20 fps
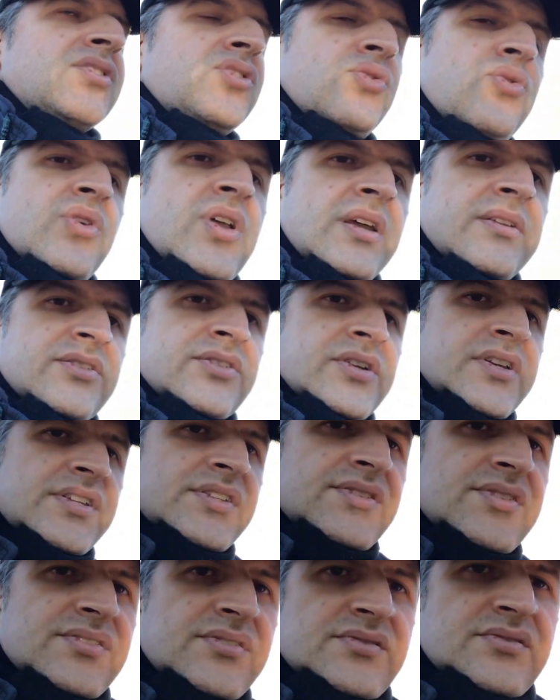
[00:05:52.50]
two
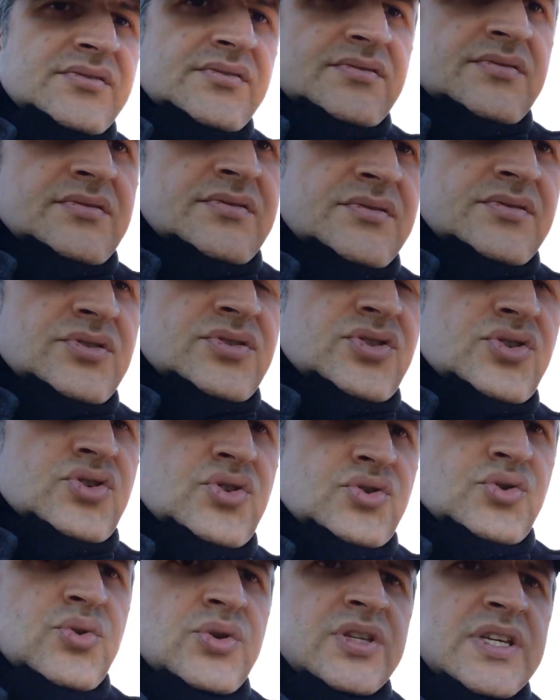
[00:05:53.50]
countries,
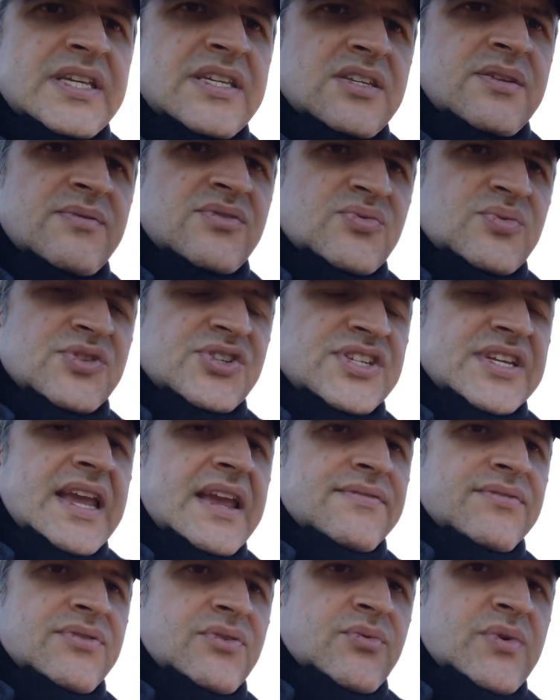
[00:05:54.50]
two kingdoms were
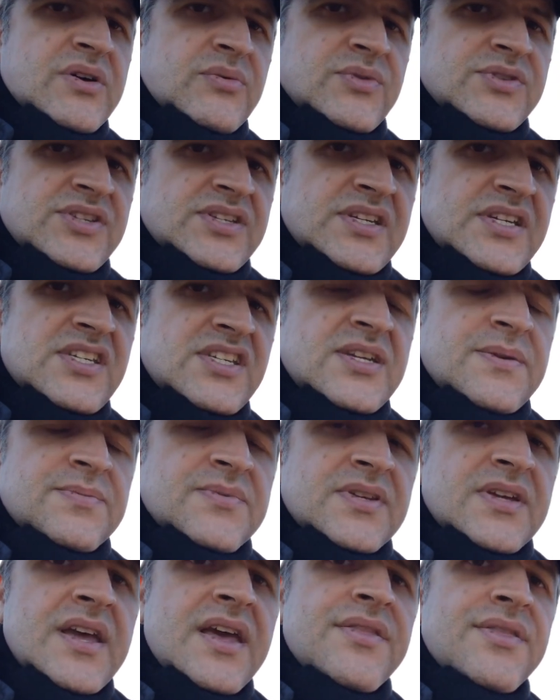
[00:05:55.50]
saved. The one was
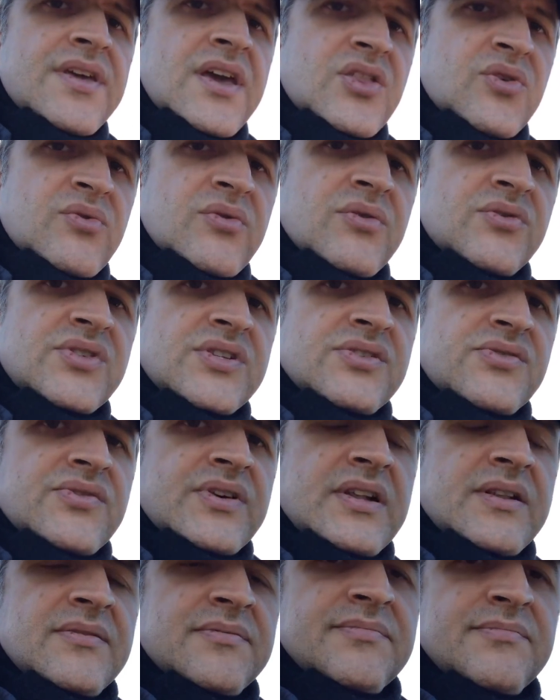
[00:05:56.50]
Egypt and the other one was
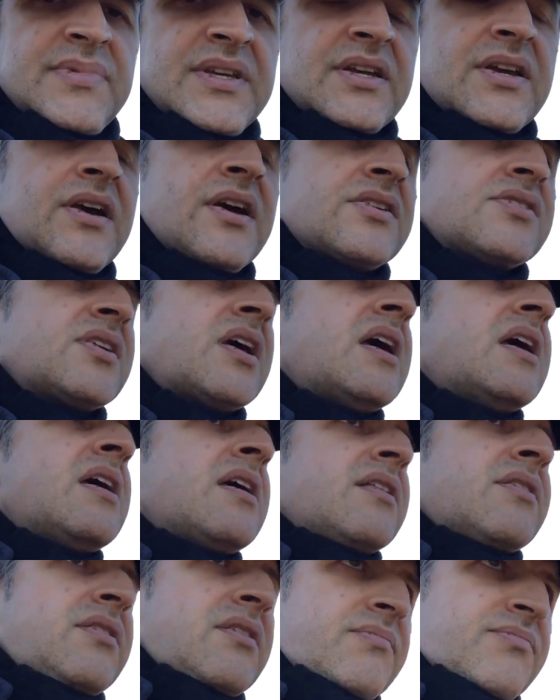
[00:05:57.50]
Israel, because
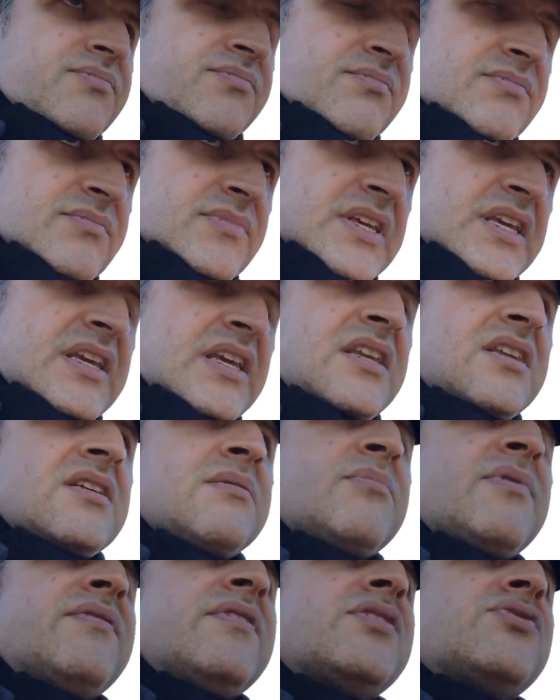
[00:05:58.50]
the
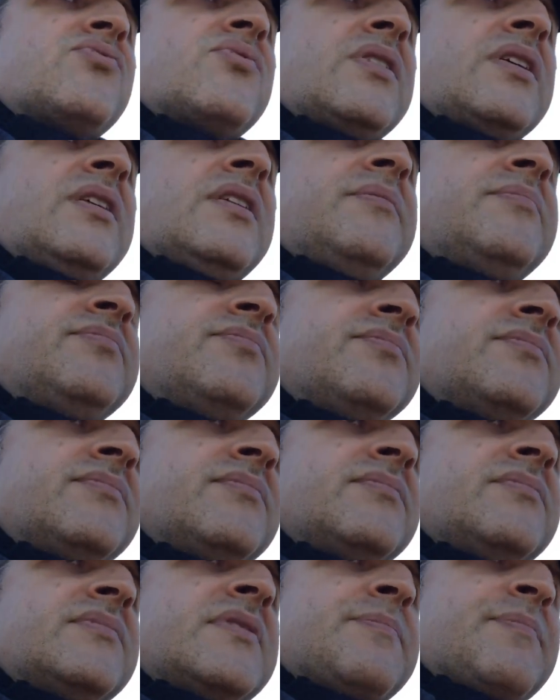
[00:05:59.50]
kingdom of Israel,
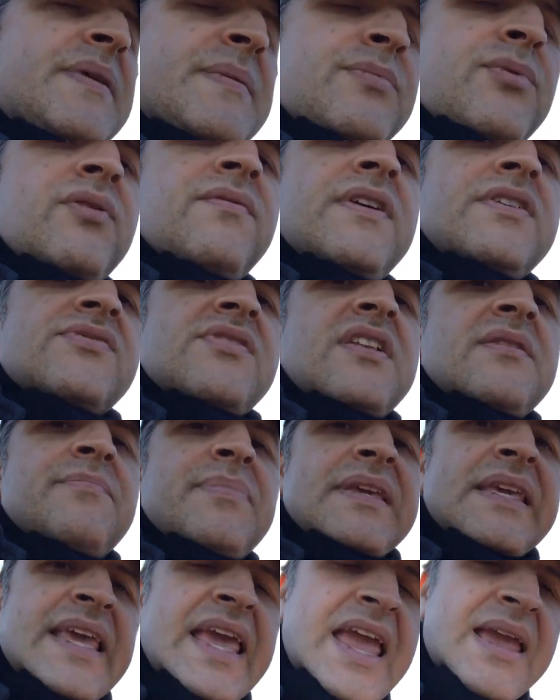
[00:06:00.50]
the people of Israel
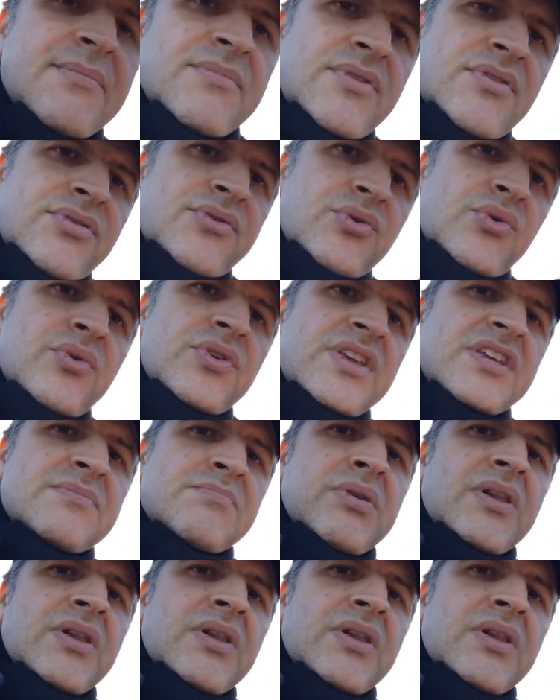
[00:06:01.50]
became through his